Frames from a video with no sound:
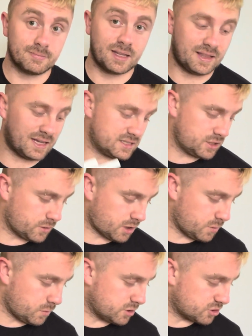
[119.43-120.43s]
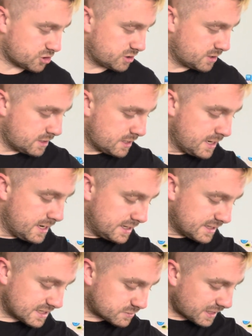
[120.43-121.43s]
that's Yokai Watch.
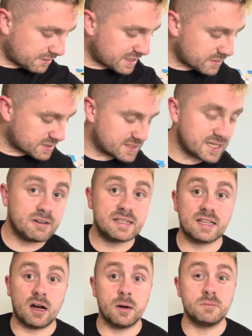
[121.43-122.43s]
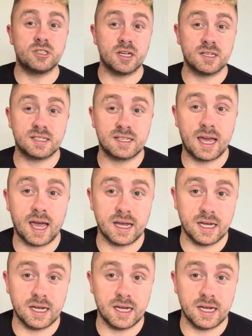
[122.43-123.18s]
Next we have, now it's a series that I'm just getting